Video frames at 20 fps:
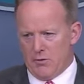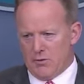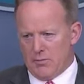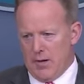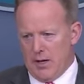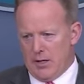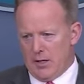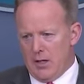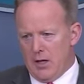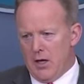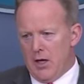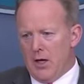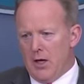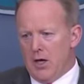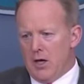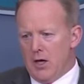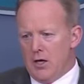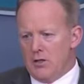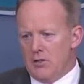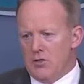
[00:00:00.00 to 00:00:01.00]
And with respect
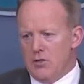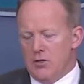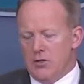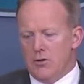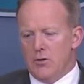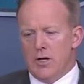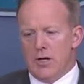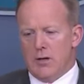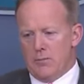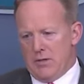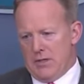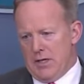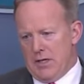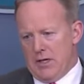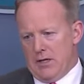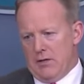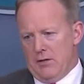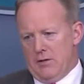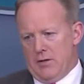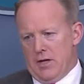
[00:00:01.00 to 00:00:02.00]
uh, to Korea in
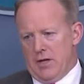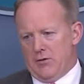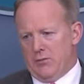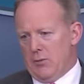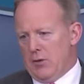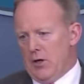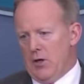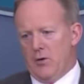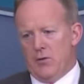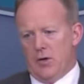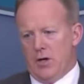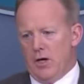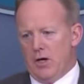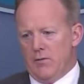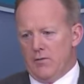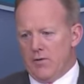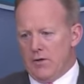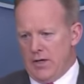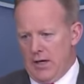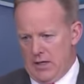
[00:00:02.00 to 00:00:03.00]
particular, that's been going
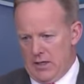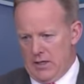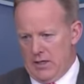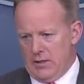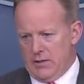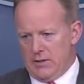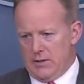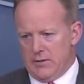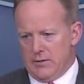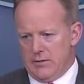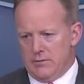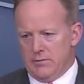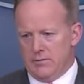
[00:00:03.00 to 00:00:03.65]
on for decades.